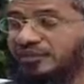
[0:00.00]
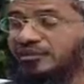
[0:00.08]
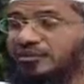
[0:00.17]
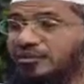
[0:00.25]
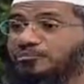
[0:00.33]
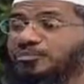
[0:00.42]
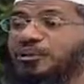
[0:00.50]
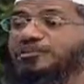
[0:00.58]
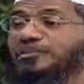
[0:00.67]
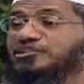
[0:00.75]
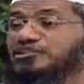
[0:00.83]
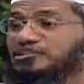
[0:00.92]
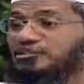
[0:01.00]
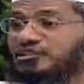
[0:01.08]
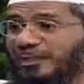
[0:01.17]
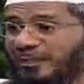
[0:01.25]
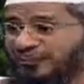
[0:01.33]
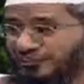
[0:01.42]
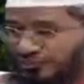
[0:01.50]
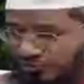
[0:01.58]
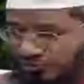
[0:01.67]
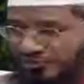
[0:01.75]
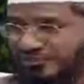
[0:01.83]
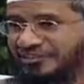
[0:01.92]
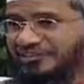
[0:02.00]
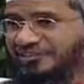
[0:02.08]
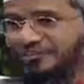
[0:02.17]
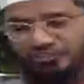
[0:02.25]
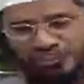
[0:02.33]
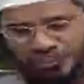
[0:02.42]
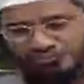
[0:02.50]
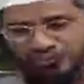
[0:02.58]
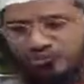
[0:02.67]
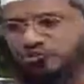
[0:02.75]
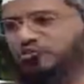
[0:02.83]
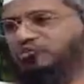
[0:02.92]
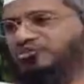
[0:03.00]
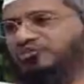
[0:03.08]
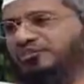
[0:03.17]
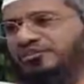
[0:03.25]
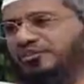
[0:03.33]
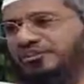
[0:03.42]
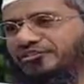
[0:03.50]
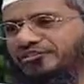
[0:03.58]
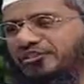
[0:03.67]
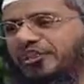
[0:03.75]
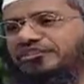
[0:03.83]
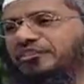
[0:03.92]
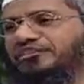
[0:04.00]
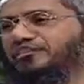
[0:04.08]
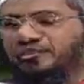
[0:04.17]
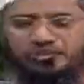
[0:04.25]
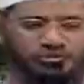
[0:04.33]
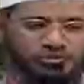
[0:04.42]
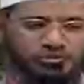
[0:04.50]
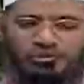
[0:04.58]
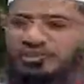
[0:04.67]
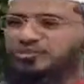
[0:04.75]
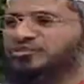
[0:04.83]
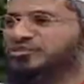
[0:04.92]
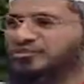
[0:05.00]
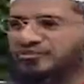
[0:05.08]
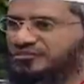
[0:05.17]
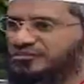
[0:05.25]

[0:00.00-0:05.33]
then pay attention to it and listen to it. So that's what he should do. It's not advisable to hold the Mus'haf.